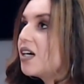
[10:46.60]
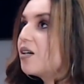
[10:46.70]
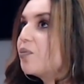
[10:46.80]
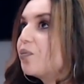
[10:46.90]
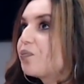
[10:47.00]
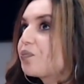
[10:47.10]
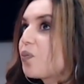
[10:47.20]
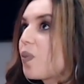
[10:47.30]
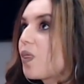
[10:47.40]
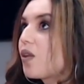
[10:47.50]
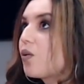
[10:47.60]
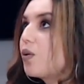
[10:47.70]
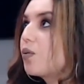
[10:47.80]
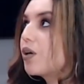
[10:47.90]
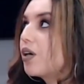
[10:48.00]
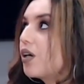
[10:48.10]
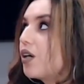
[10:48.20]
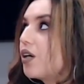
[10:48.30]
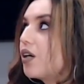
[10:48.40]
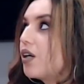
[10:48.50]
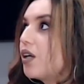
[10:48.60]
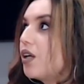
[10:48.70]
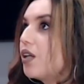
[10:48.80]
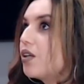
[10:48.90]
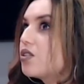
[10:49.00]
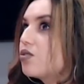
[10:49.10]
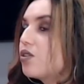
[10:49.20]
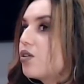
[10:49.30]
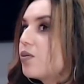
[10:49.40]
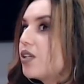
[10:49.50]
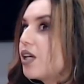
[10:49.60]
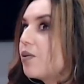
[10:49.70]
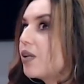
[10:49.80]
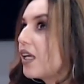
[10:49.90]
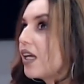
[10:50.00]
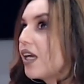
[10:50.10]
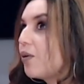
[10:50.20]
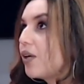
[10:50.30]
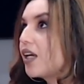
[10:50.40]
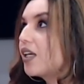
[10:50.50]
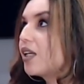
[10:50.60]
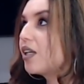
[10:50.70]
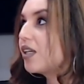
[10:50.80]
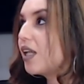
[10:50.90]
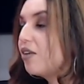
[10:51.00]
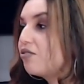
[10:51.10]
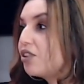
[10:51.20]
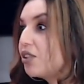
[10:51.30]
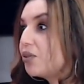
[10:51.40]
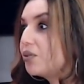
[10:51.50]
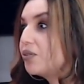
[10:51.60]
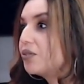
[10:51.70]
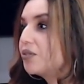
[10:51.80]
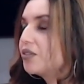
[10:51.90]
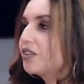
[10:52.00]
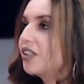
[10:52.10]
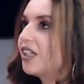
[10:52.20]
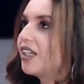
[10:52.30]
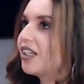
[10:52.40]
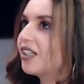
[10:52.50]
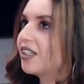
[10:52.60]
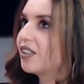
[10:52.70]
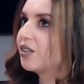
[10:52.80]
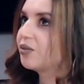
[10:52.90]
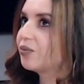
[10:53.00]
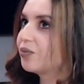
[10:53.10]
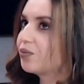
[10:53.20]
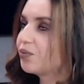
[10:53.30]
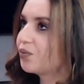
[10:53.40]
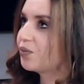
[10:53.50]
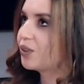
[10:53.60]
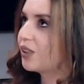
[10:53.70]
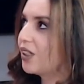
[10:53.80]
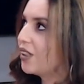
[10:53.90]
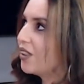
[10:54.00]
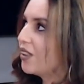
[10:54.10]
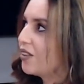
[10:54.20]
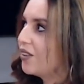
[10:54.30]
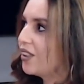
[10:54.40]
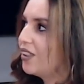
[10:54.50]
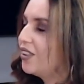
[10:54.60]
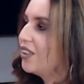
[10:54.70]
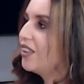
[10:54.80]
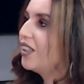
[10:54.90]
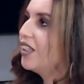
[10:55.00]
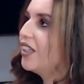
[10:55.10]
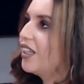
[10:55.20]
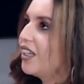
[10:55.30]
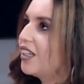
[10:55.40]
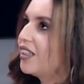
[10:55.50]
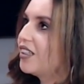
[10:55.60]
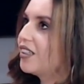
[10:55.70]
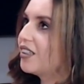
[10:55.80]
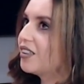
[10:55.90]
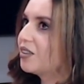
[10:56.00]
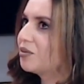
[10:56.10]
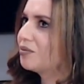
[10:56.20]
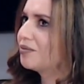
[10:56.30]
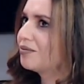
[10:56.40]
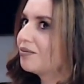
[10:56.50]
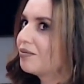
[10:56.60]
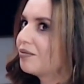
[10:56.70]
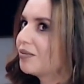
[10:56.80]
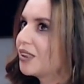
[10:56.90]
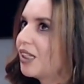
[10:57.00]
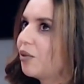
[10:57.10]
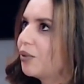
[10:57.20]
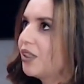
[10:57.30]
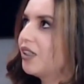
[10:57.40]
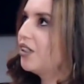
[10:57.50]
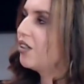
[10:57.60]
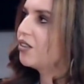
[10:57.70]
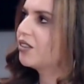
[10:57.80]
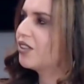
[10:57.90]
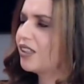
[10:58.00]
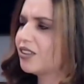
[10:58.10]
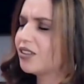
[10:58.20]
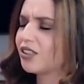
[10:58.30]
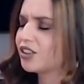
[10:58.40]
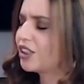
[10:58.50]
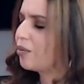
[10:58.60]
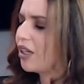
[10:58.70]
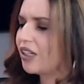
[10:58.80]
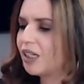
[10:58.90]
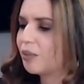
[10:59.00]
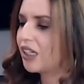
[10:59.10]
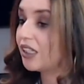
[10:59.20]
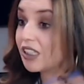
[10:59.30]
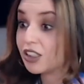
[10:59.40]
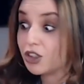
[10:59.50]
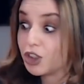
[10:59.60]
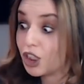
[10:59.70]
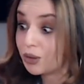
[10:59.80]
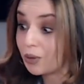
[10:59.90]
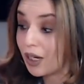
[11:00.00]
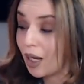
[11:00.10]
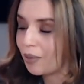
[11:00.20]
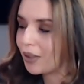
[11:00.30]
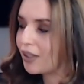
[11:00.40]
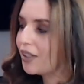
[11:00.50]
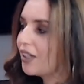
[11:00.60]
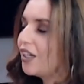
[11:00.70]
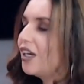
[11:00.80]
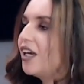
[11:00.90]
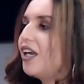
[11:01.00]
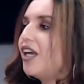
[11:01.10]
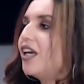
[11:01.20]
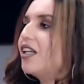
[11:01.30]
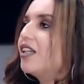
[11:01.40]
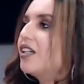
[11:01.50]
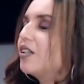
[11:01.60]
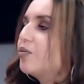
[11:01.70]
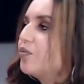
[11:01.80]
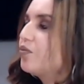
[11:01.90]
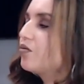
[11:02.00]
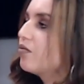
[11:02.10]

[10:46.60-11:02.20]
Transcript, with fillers: Um, we were in the studio one day. We like, hey, we got to get a name for you, and uh, we're like, uh, okay. And uh, it's not really, you know, not to talk shit about anybody. This is just what happened. Right. And uh,